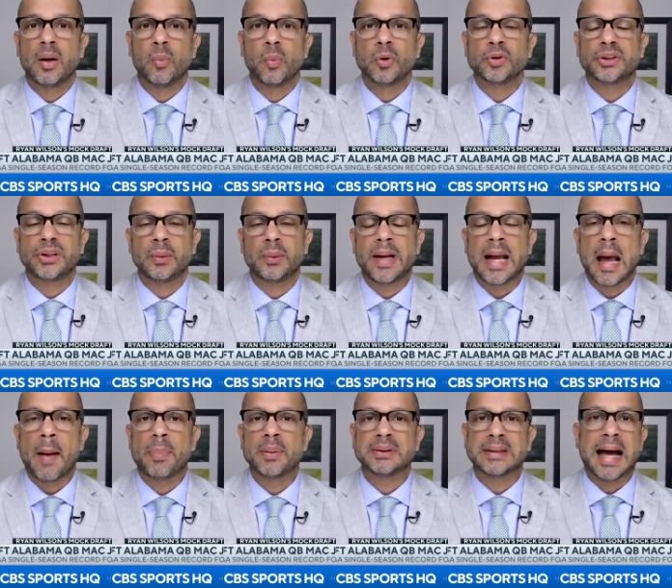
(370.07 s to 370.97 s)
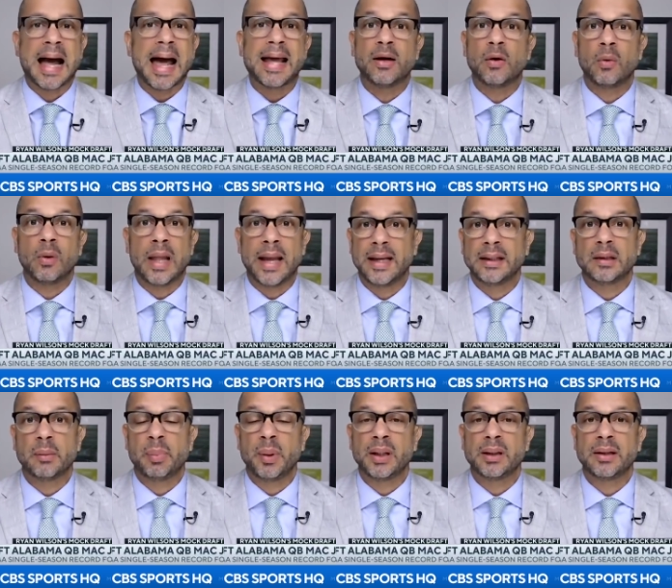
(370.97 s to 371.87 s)
We'll see what happens. I don't
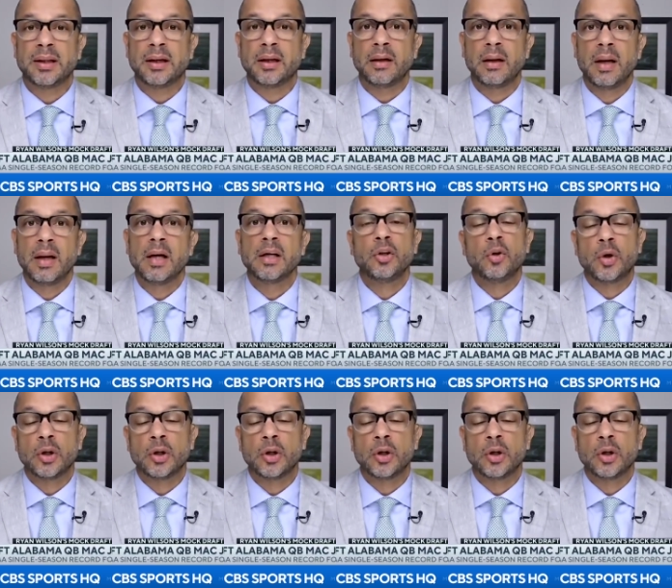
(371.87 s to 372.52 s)
hate the pick there.